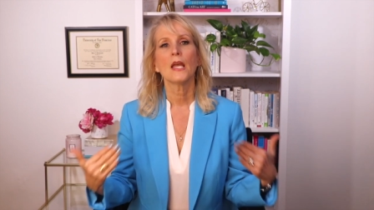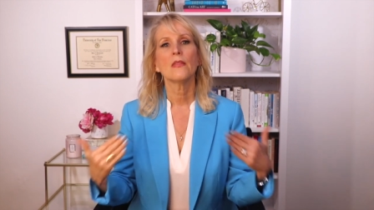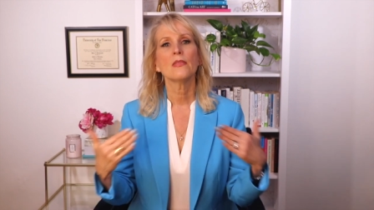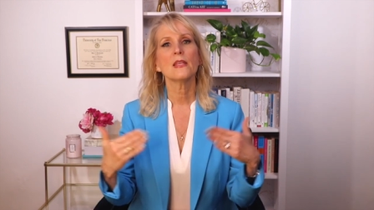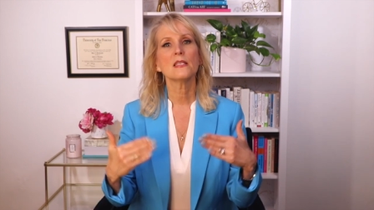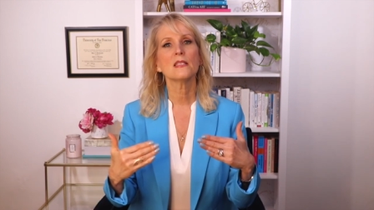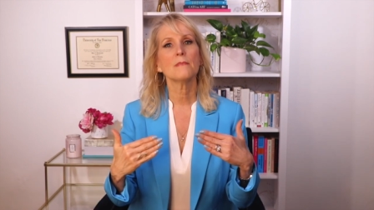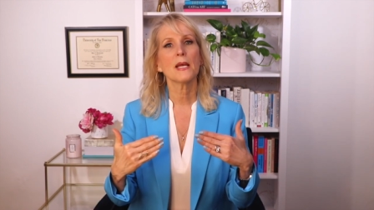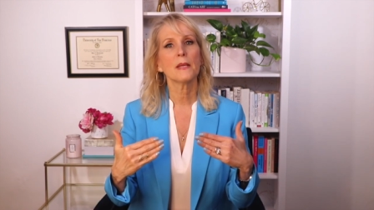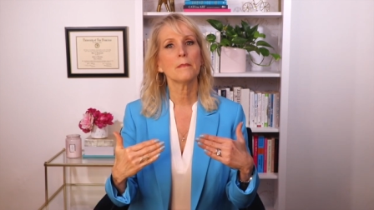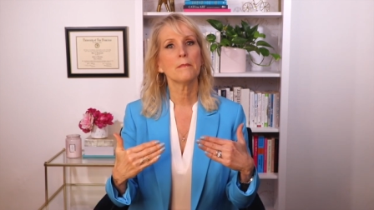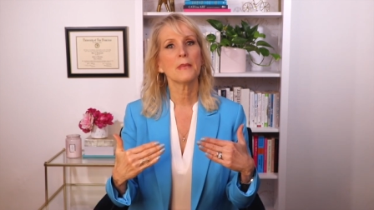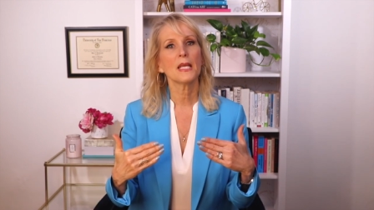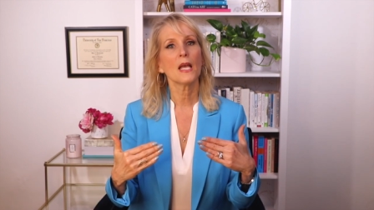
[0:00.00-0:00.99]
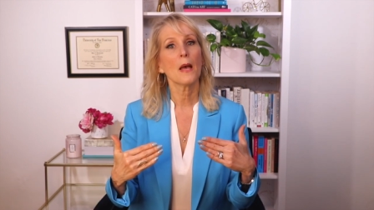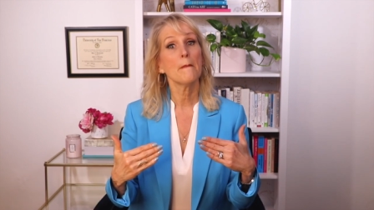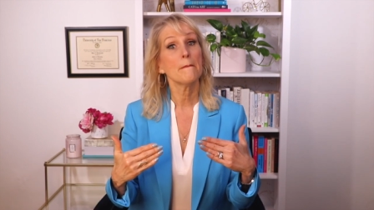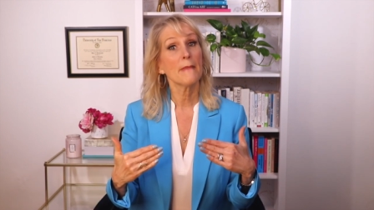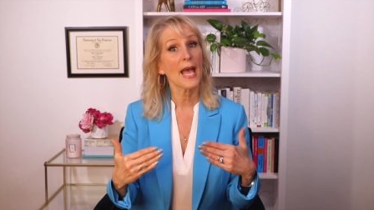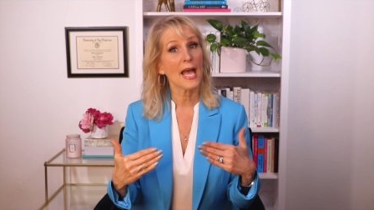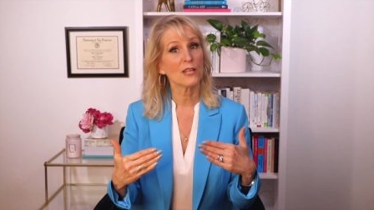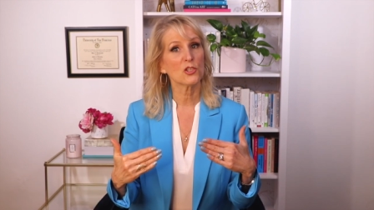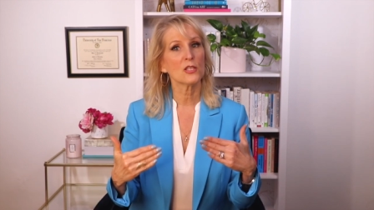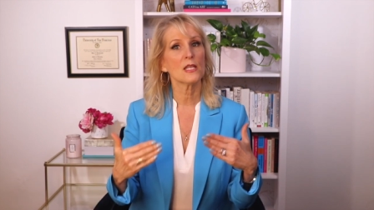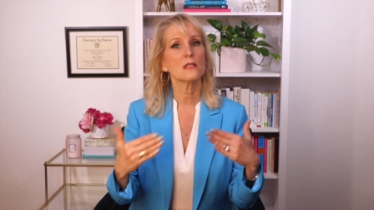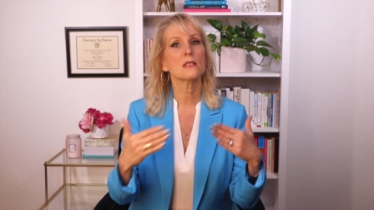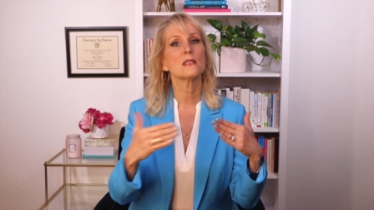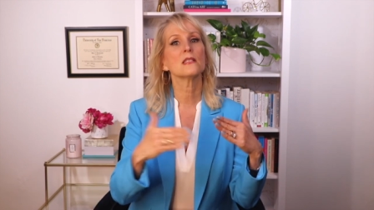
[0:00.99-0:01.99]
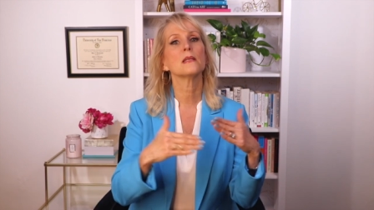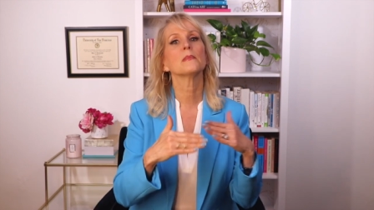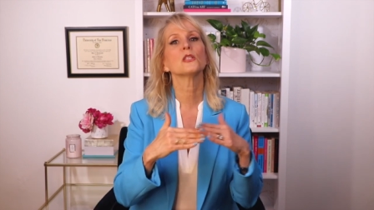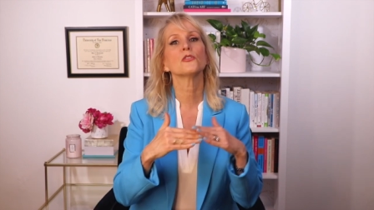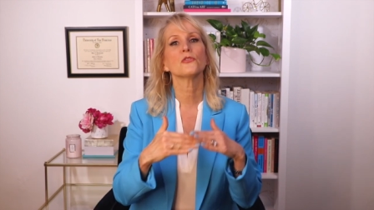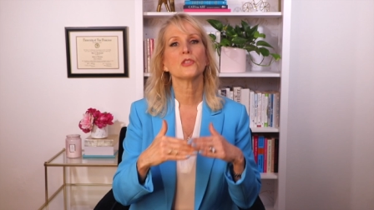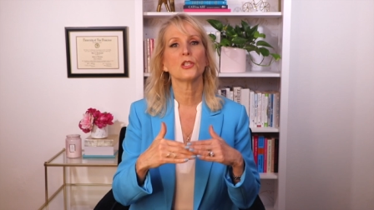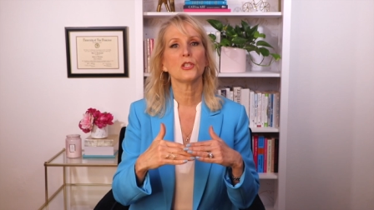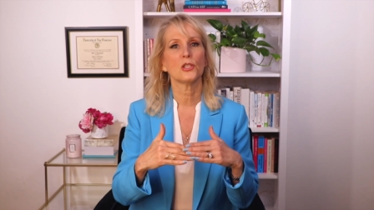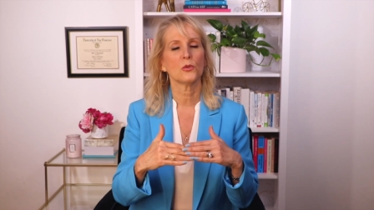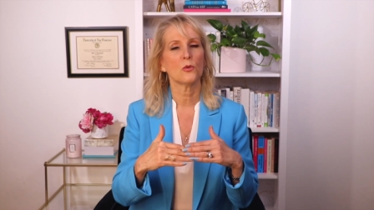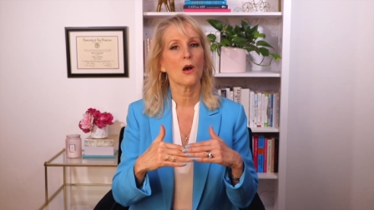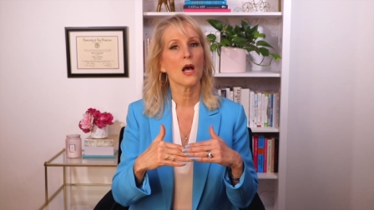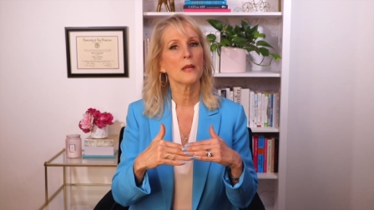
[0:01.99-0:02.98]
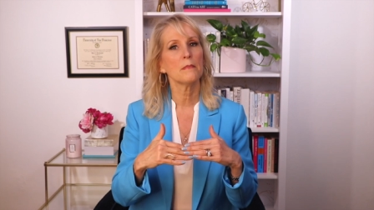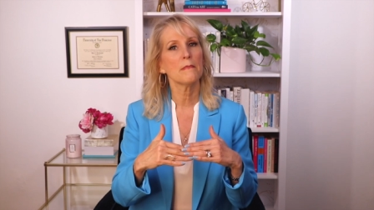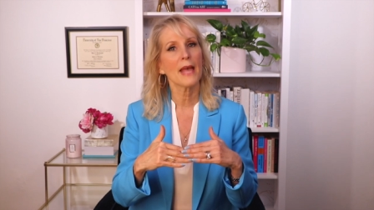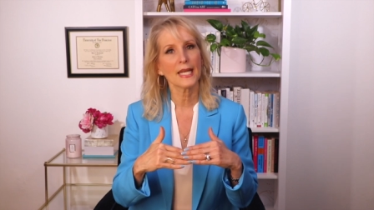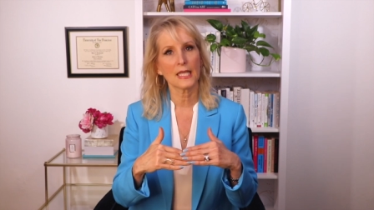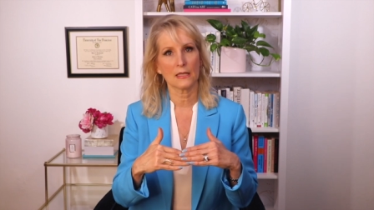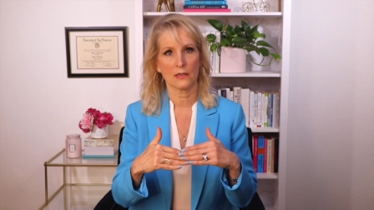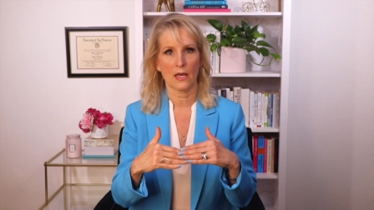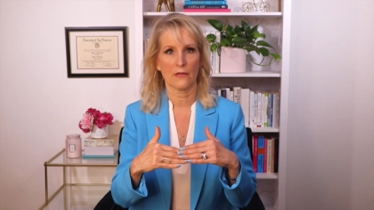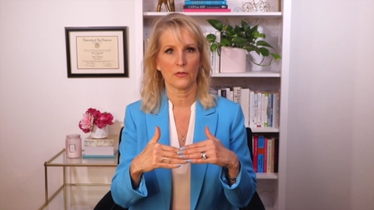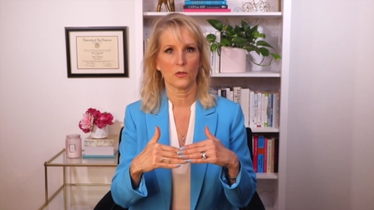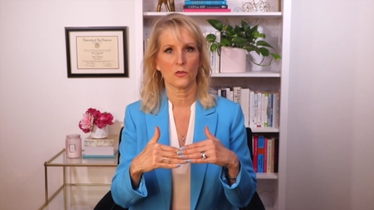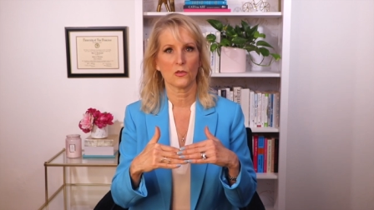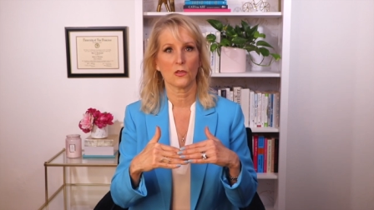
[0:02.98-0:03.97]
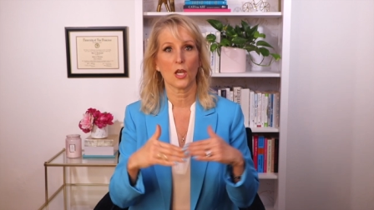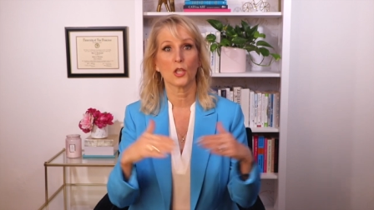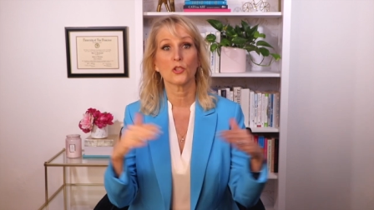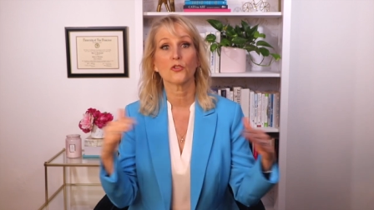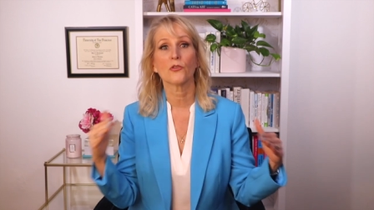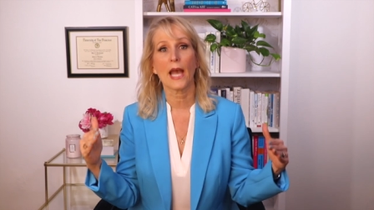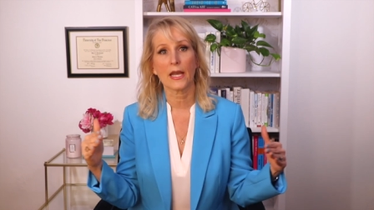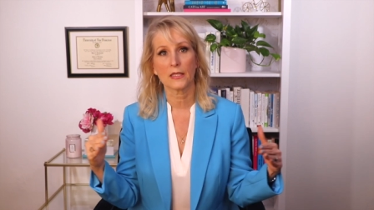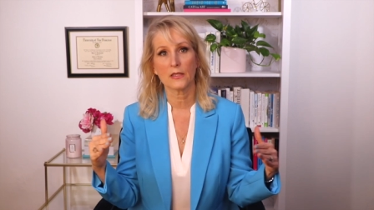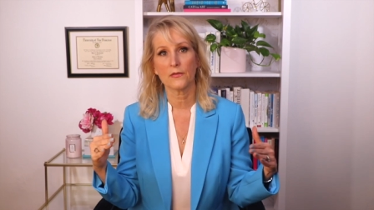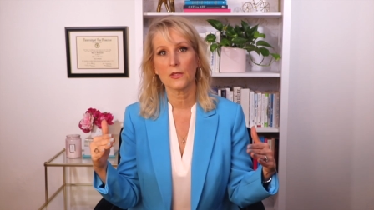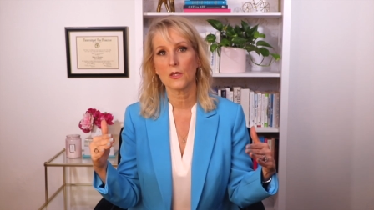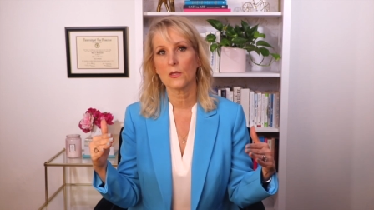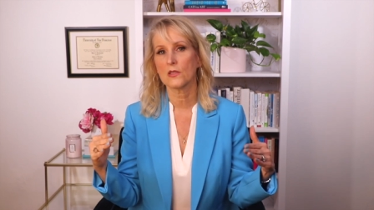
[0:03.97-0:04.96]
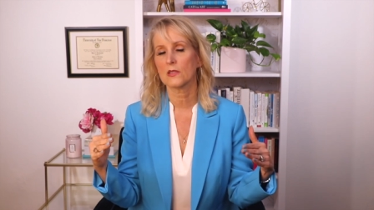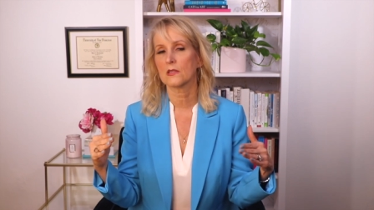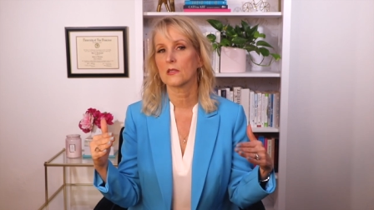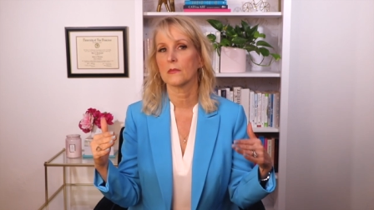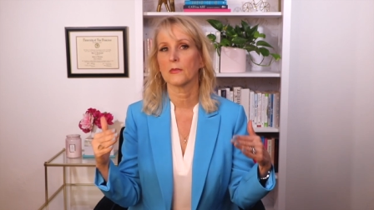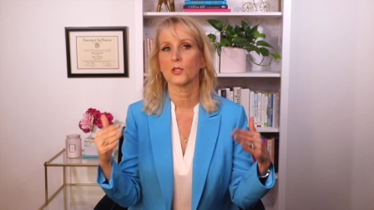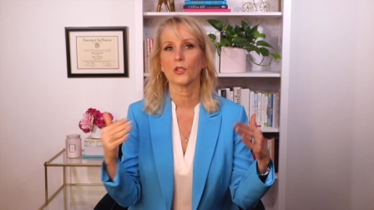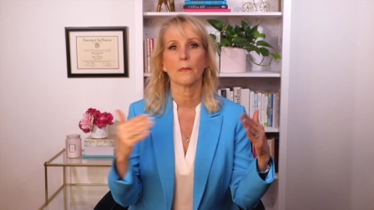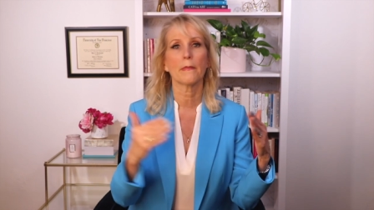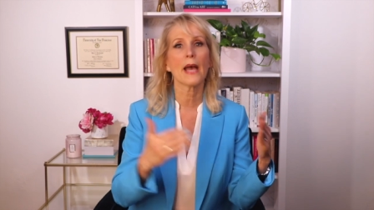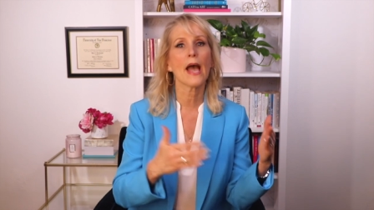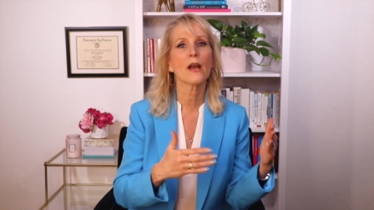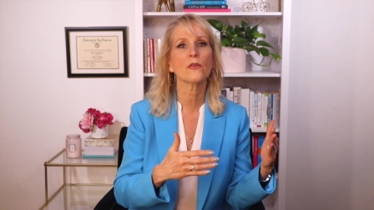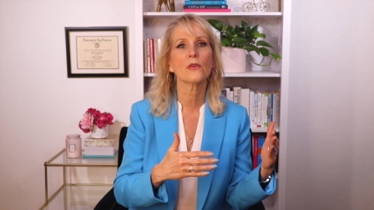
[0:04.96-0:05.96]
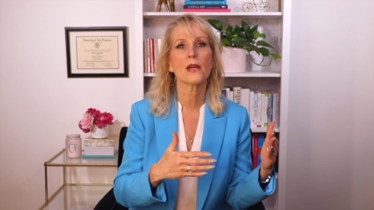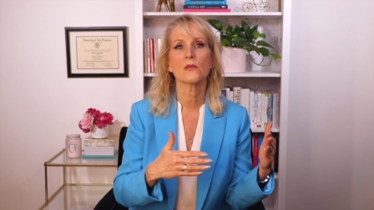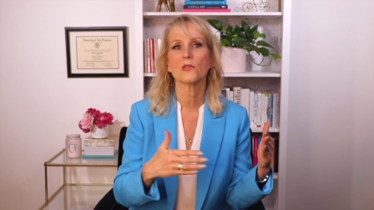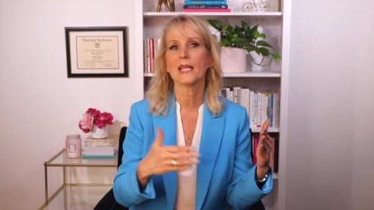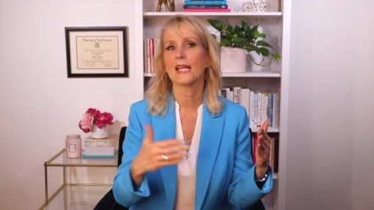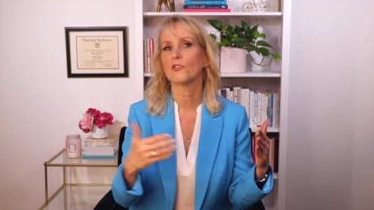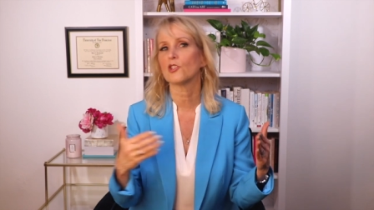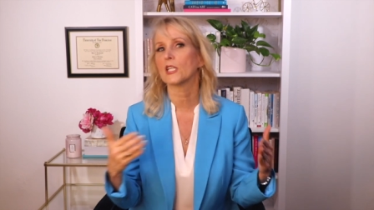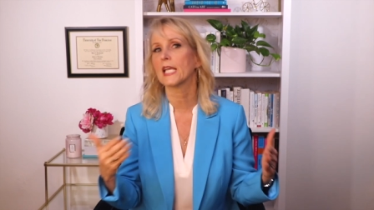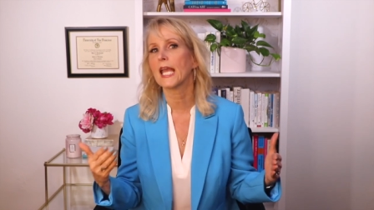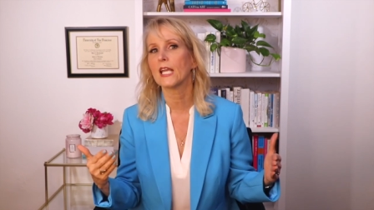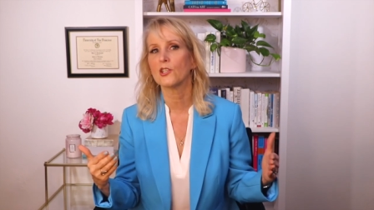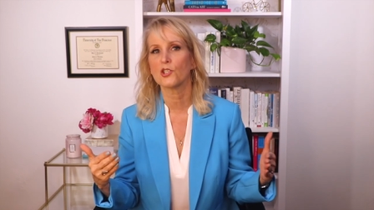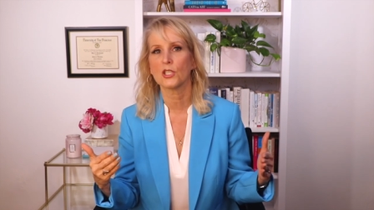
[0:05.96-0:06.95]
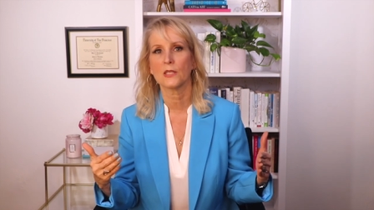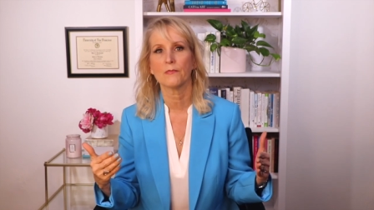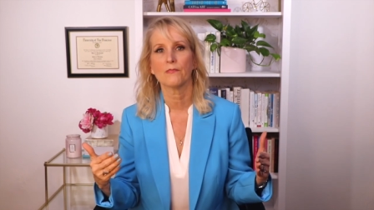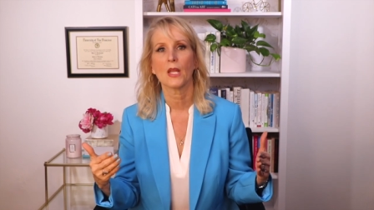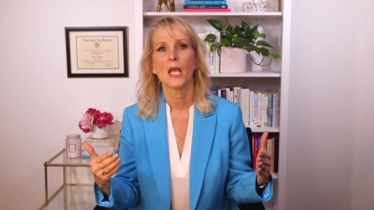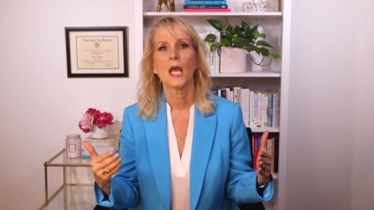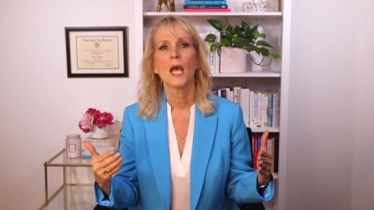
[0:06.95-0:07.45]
This might be a match that's similar to you on many levels: attractiveness, similar backgrounds, education,